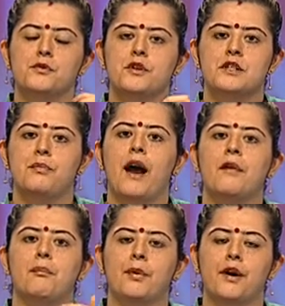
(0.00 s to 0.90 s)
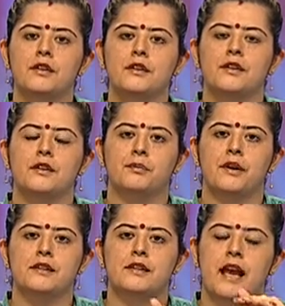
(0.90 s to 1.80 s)
So, it is by birth that the
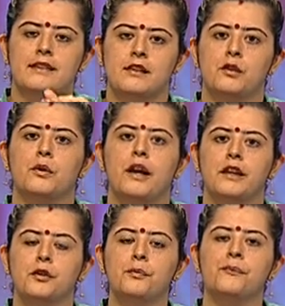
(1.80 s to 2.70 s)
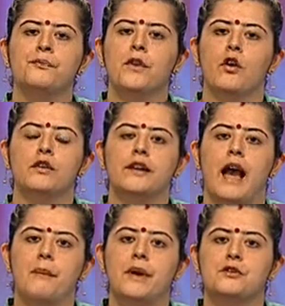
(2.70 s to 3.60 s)
person has a low IQ or the
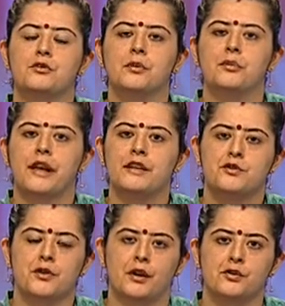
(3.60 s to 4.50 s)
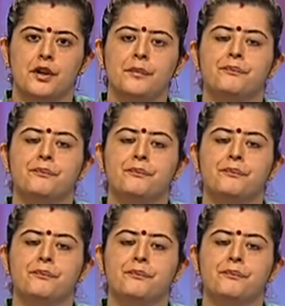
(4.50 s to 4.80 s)
damage to the brain structure.